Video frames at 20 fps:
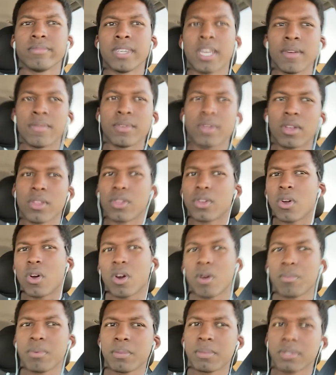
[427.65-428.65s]
every other
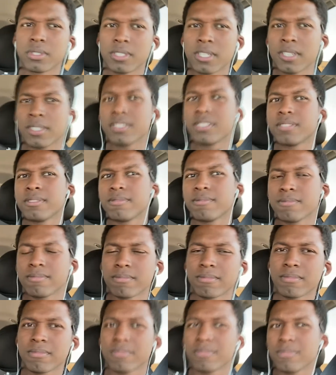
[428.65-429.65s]
car pretty much does
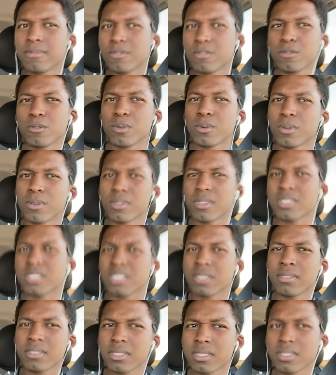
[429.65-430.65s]
for the
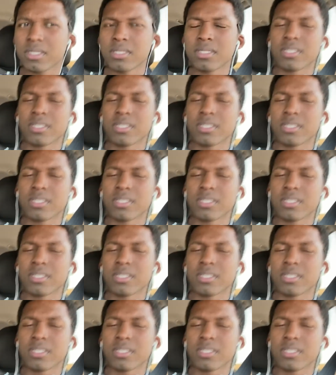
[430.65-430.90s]
Civics.